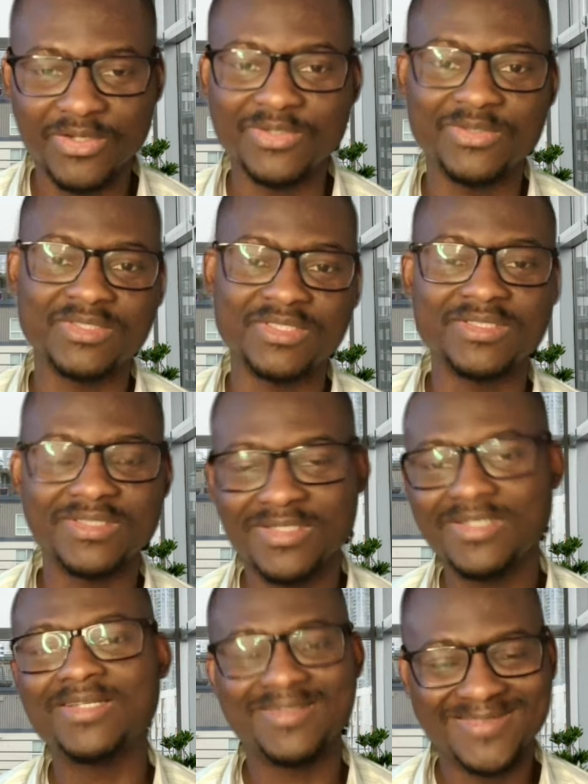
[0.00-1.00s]
and all those
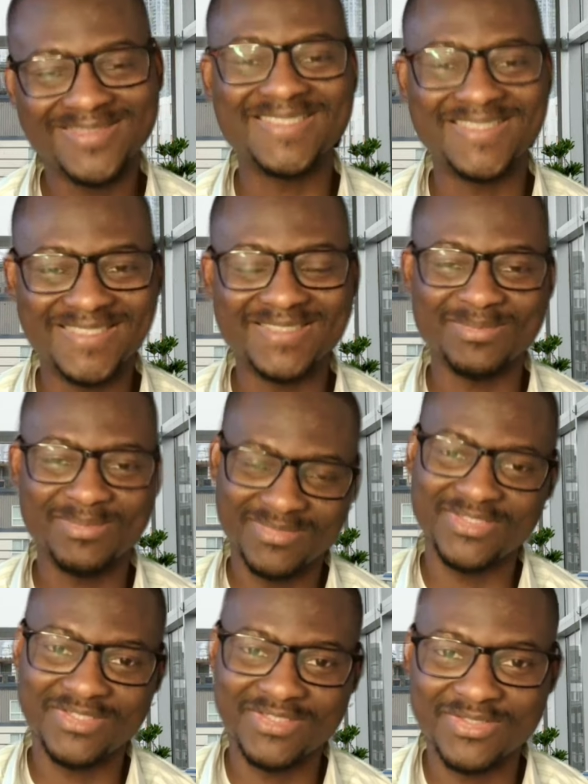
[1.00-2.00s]
things. It is
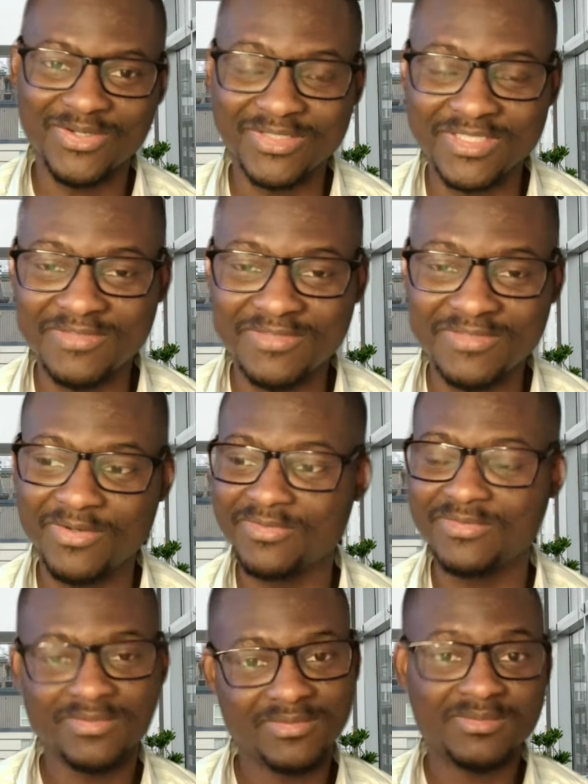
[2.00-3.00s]
just all this fear
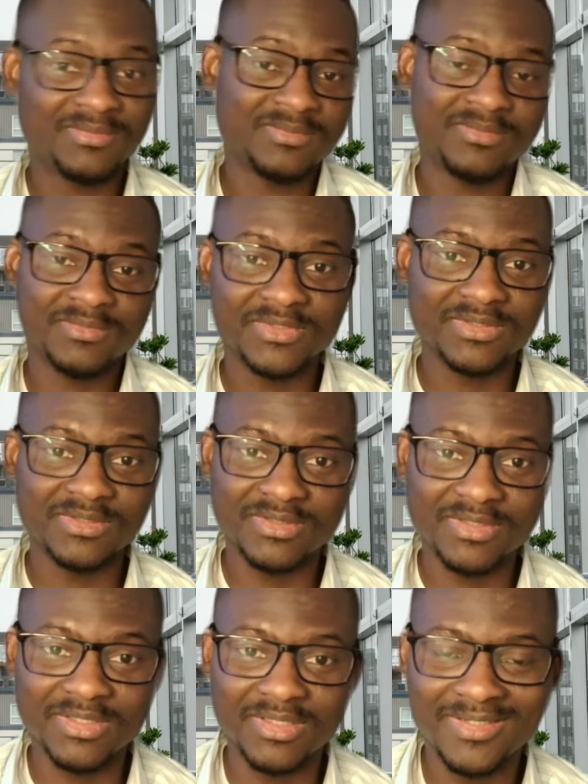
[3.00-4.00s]
of
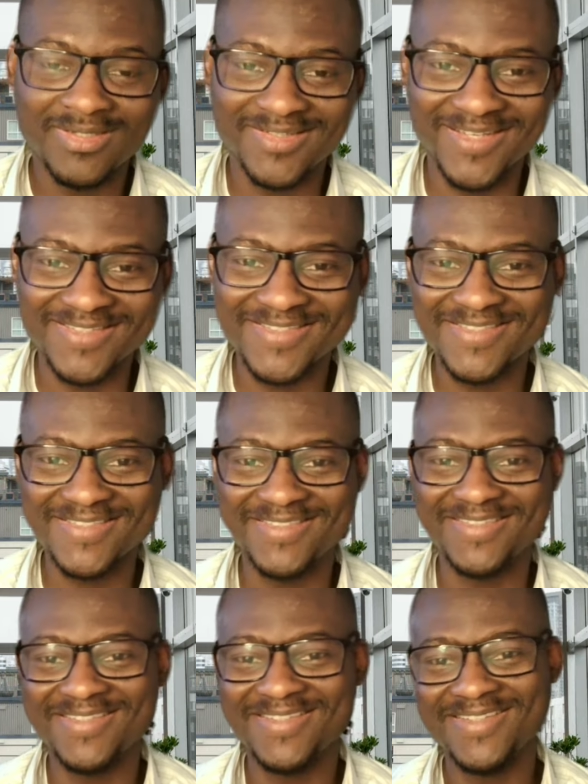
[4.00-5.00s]

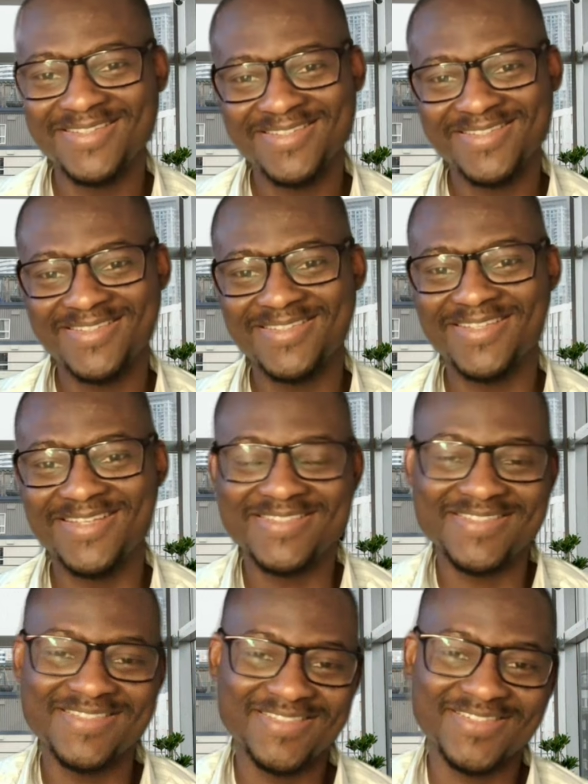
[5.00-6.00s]
getting
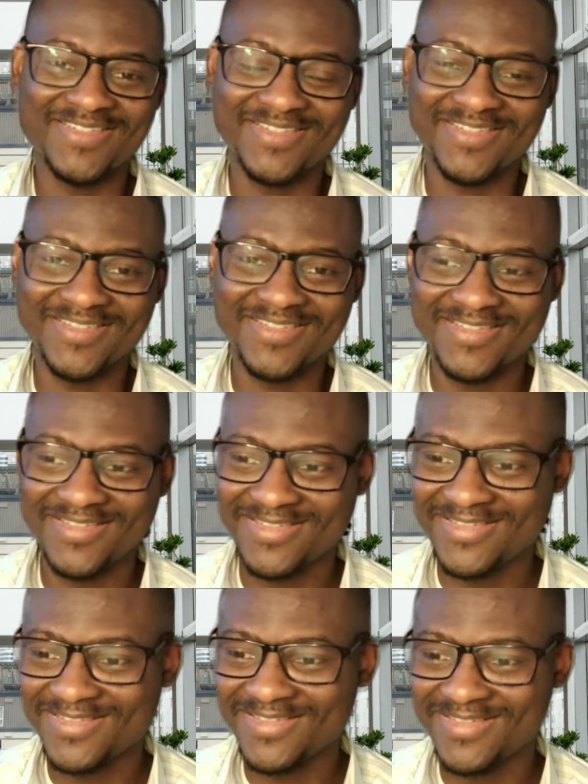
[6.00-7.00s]

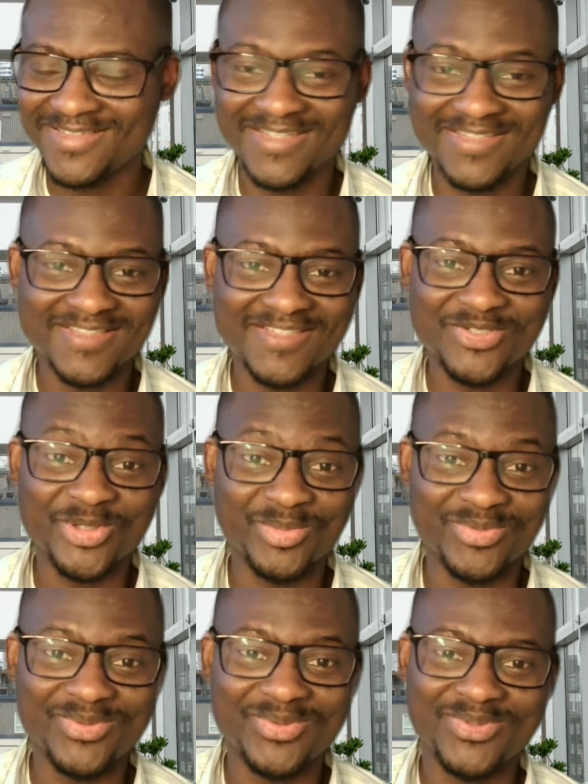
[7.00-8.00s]
in
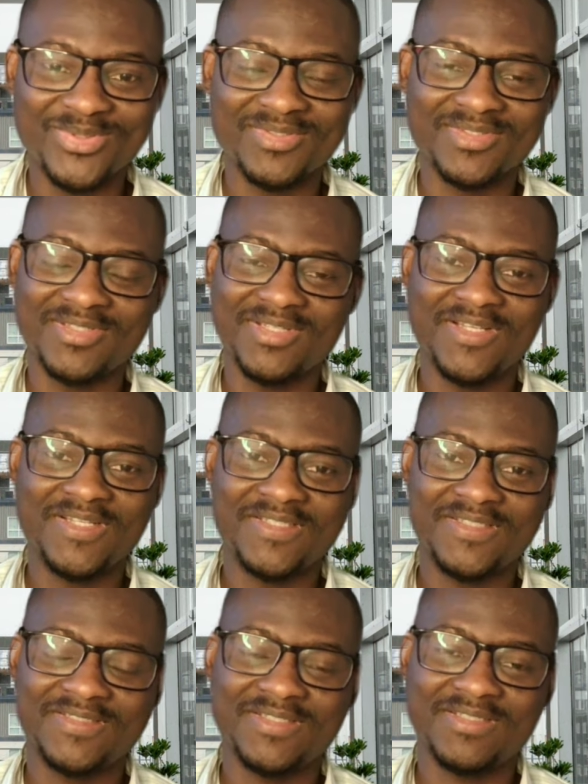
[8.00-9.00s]
trouble. Okay,
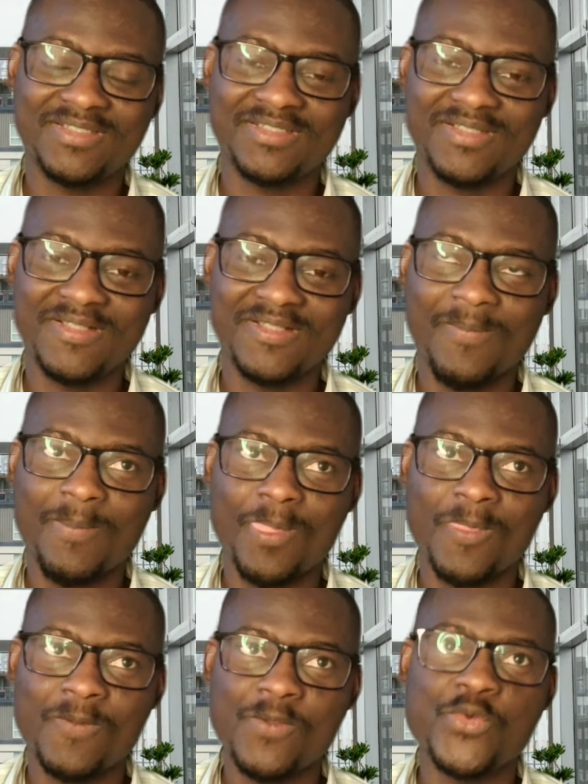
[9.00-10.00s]
so
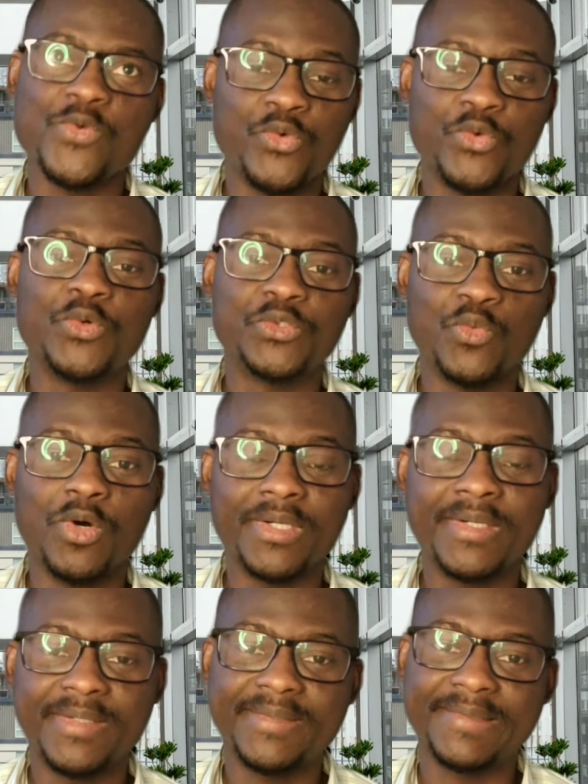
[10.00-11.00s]
you go to
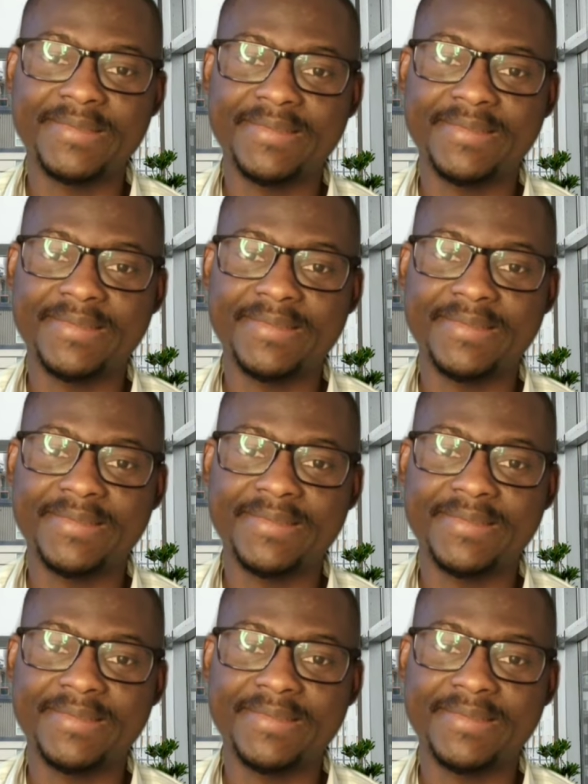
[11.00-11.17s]
work